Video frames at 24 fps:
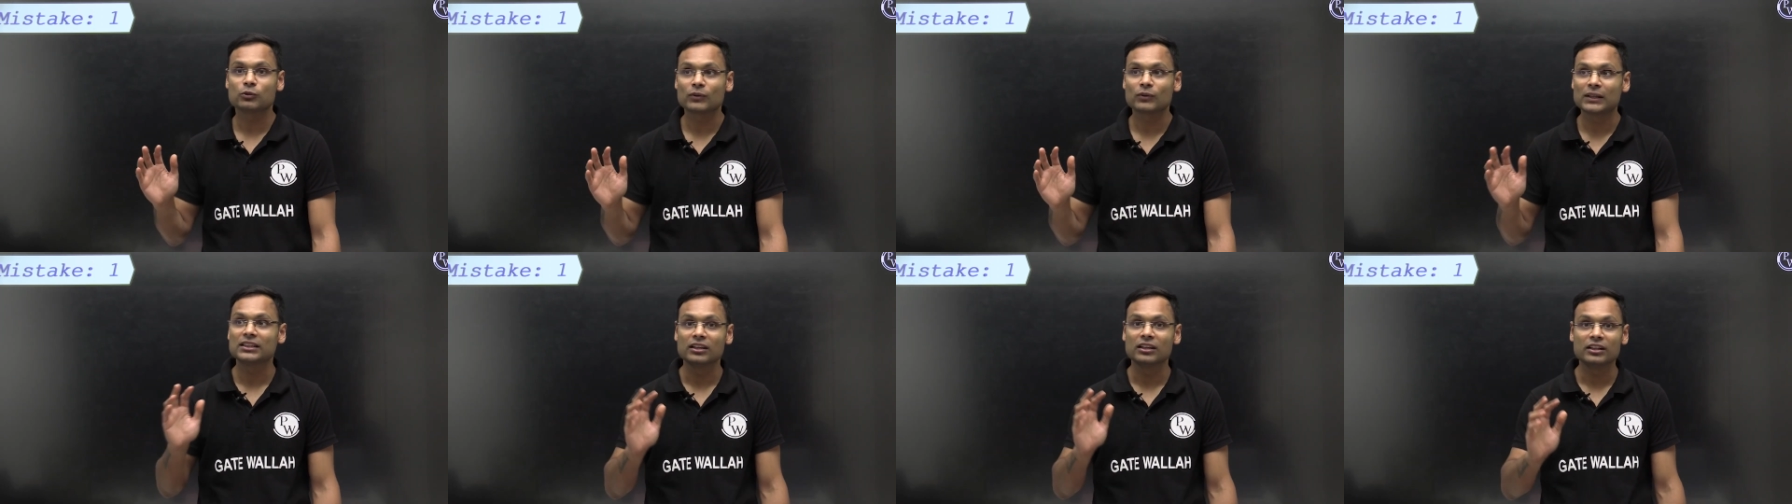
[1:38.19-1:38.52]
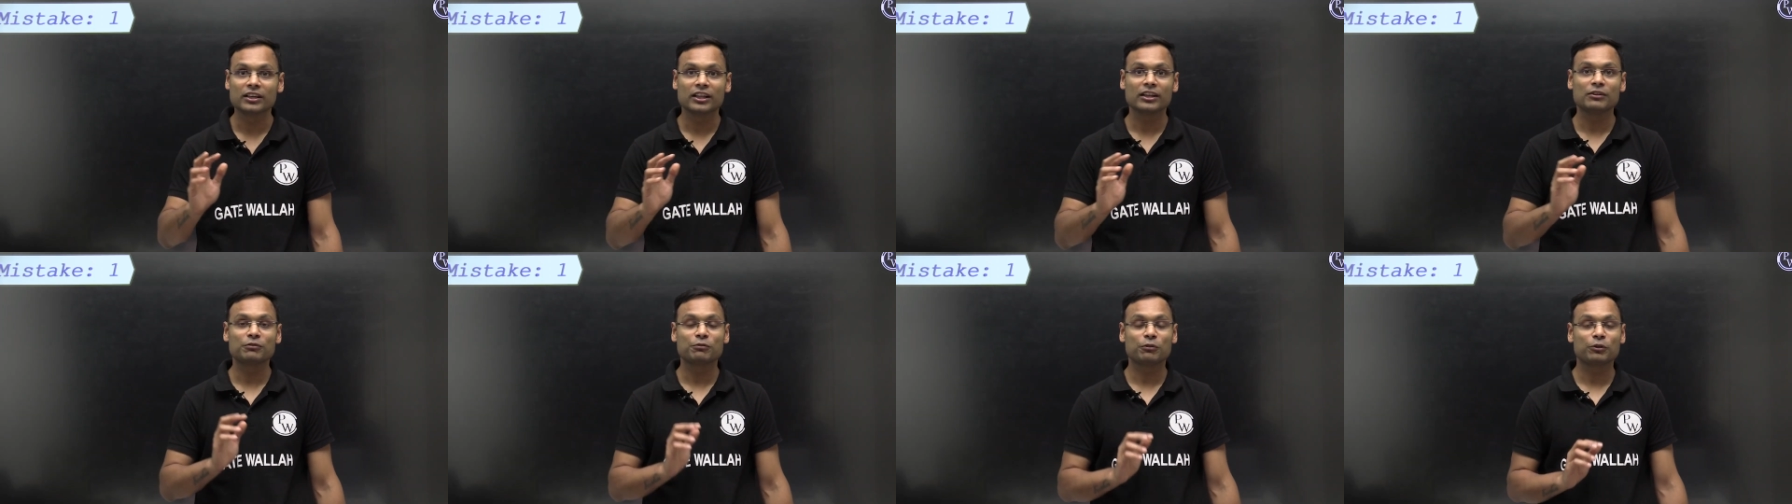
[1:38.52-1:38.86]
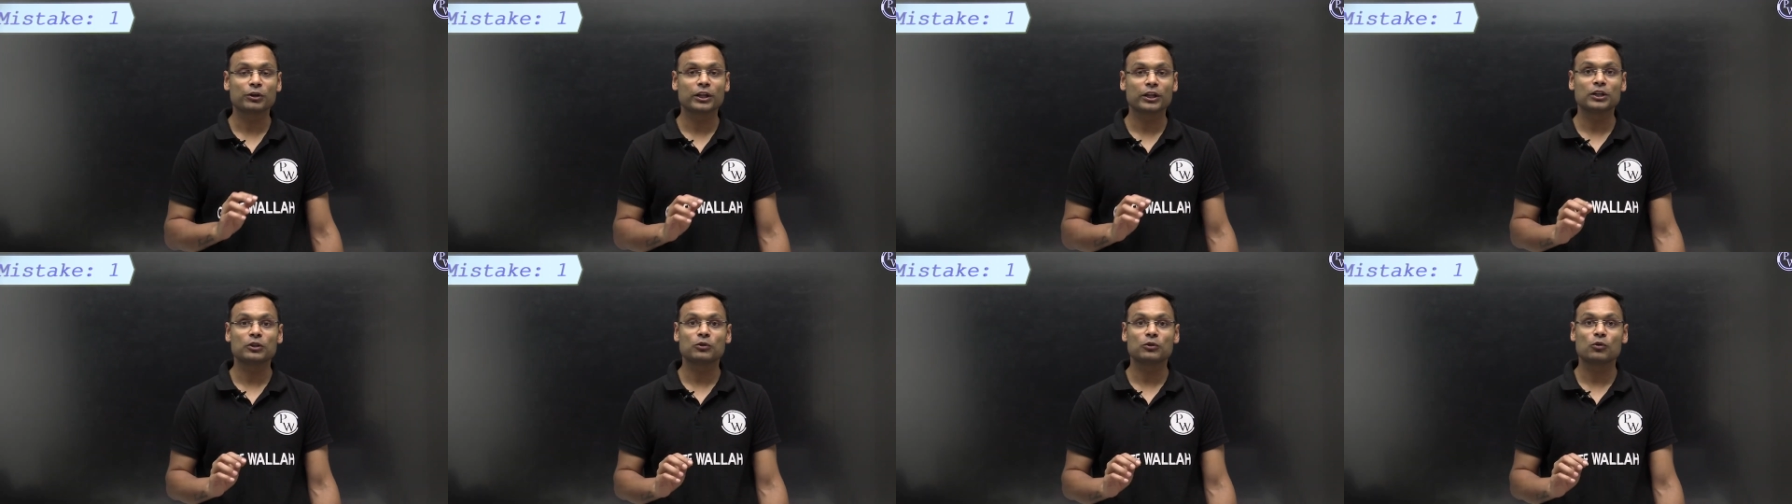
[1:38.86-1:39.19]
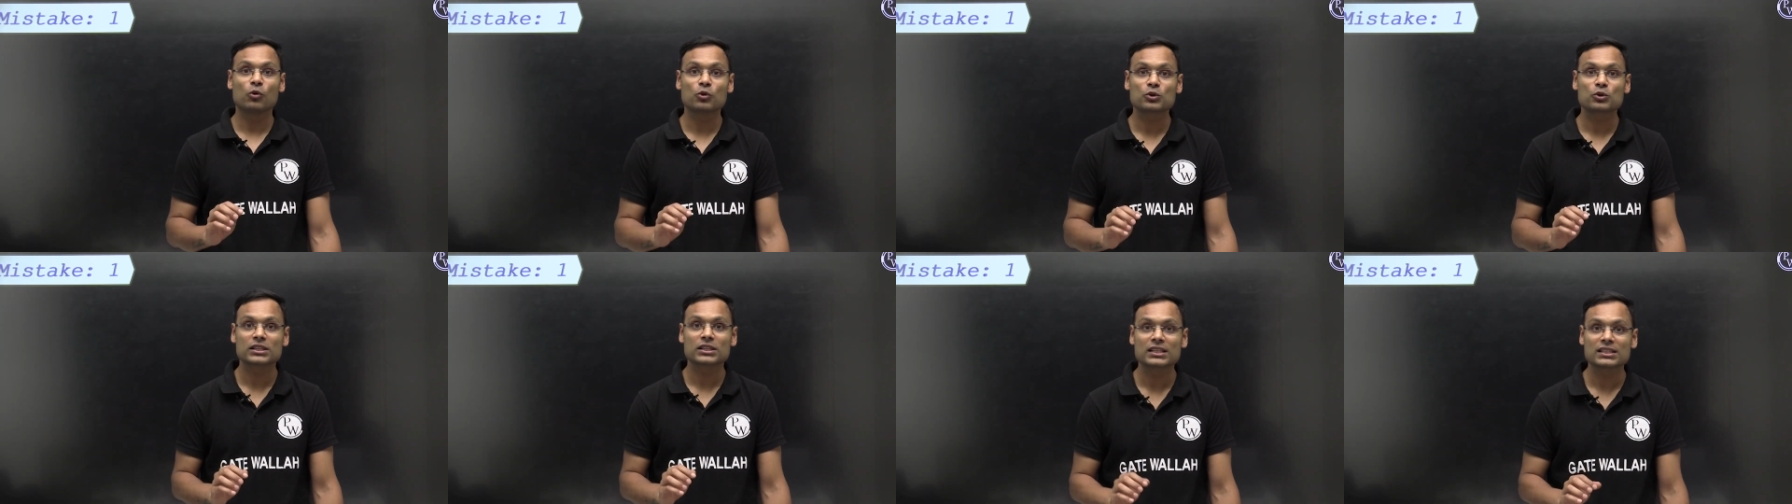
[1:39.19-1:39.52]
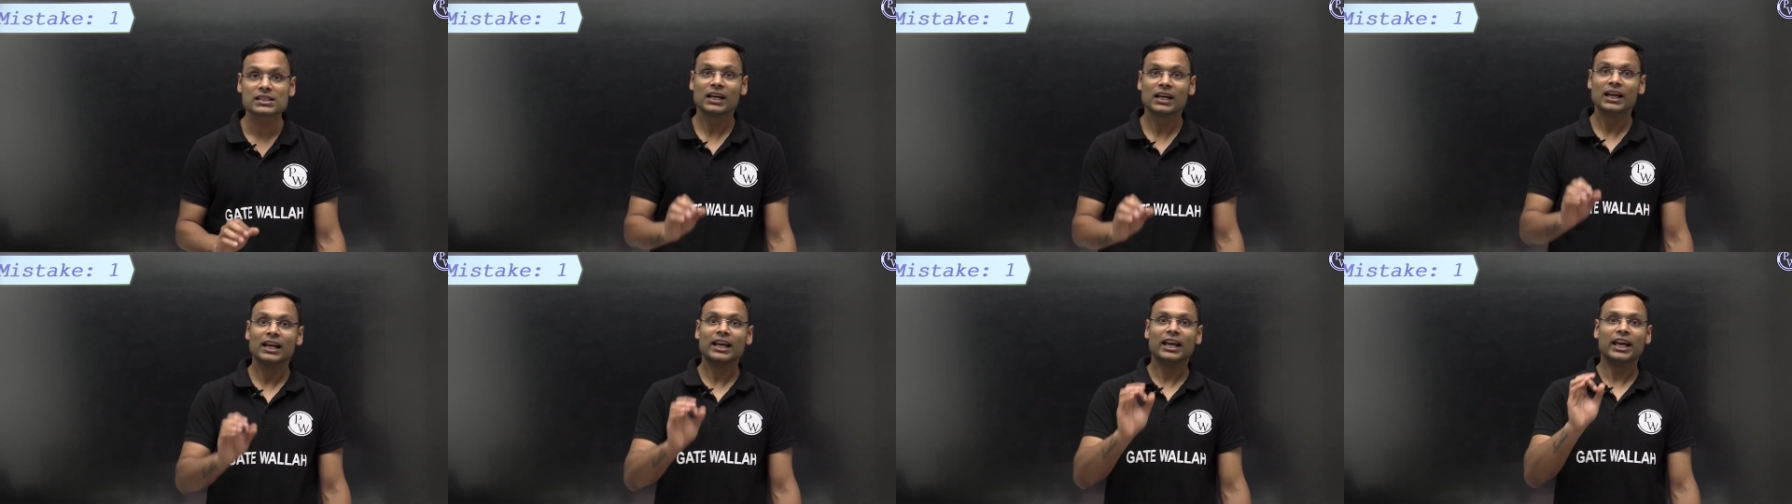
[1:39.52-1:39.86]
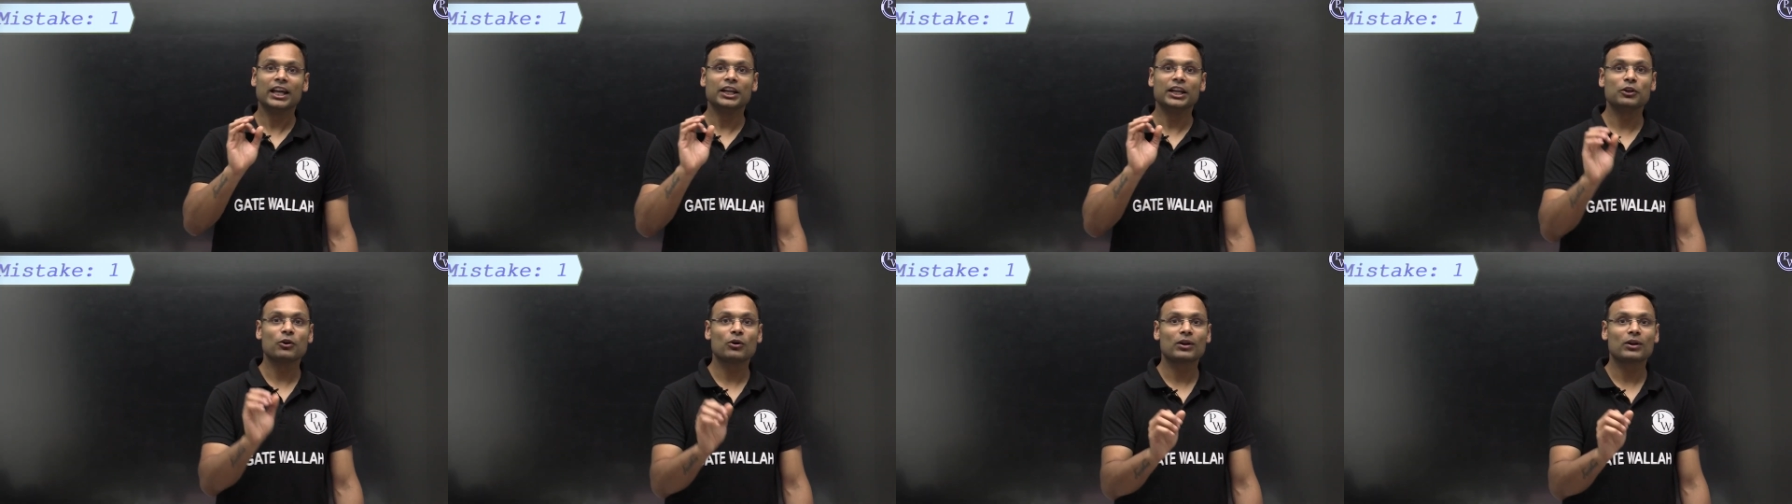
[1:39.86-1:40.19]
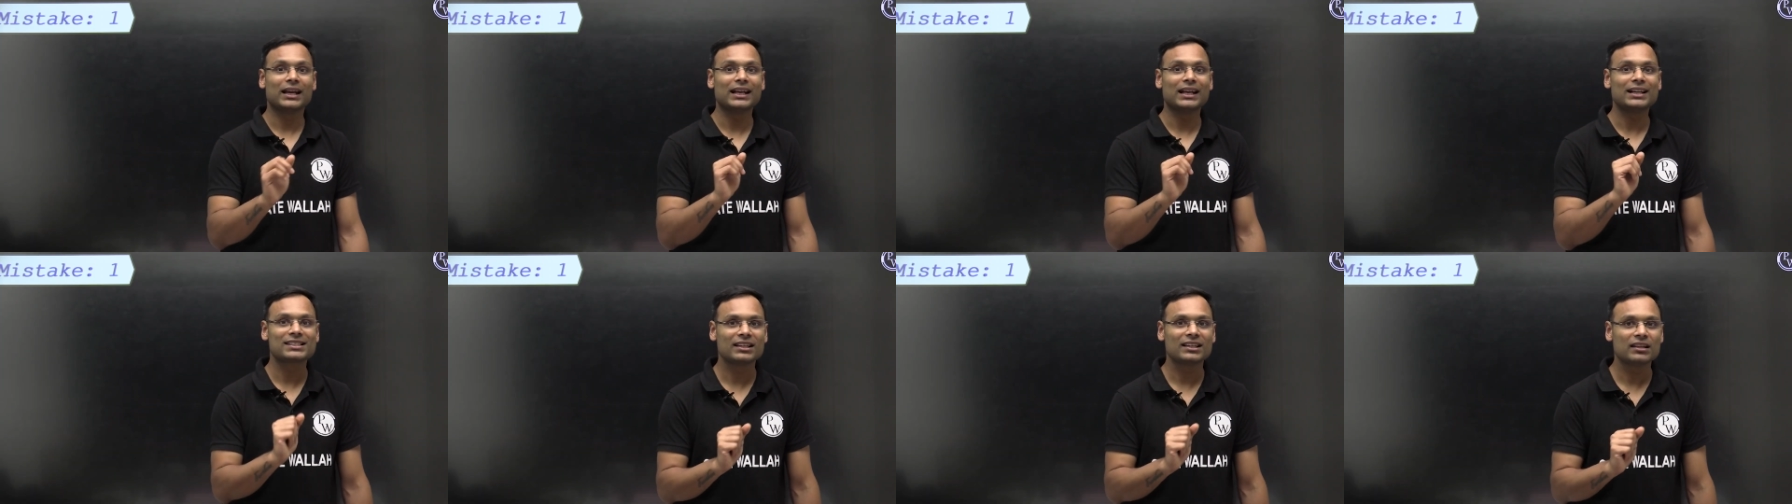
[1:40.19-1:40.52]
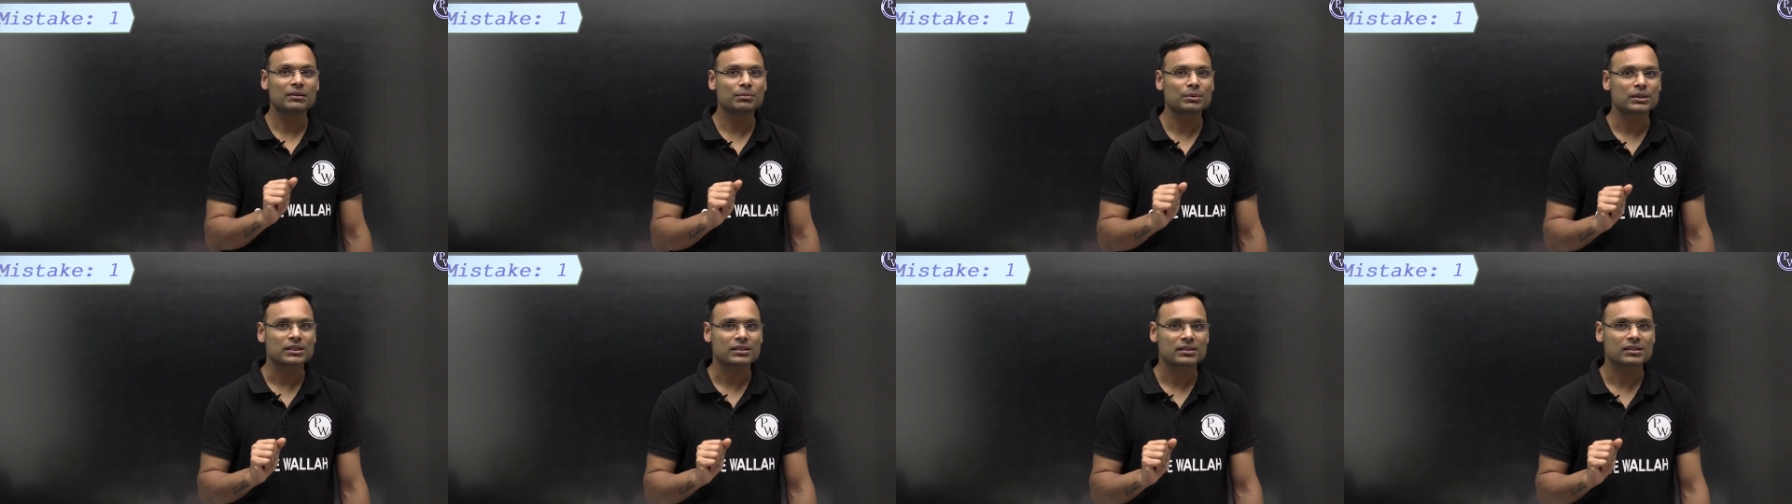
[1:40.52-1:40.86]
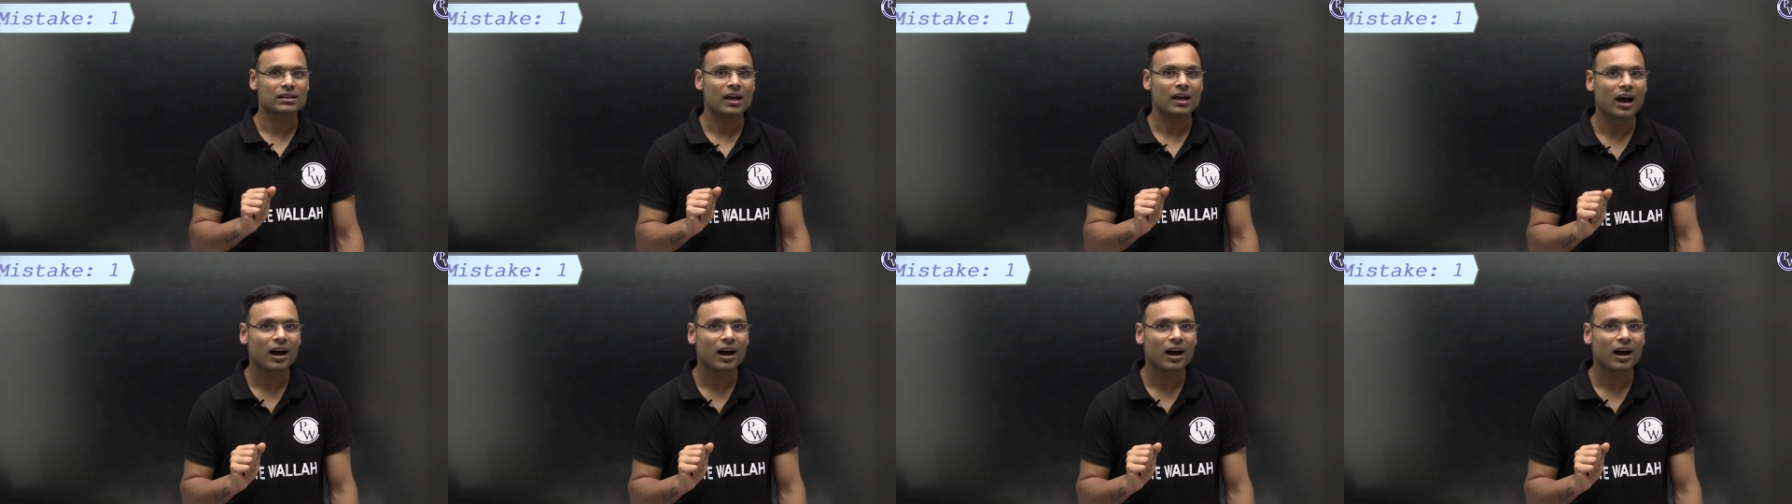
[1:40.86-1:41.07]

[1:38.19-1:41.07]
12, 13, 14 courses in your GATE syllabus.